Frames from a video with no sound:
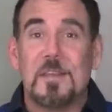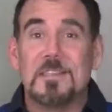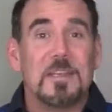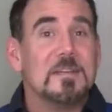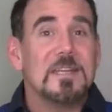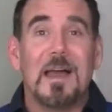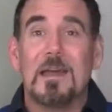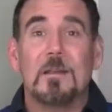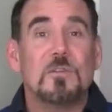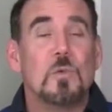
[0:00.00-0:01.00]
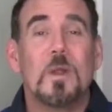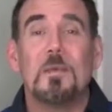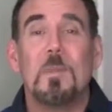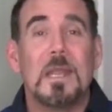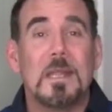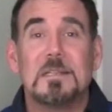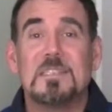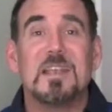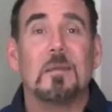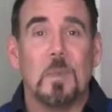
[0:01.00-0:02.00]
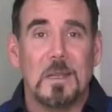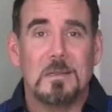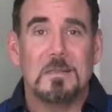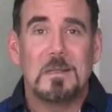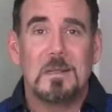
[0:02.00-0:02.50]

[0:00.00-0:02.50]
this entire 20 minute segment,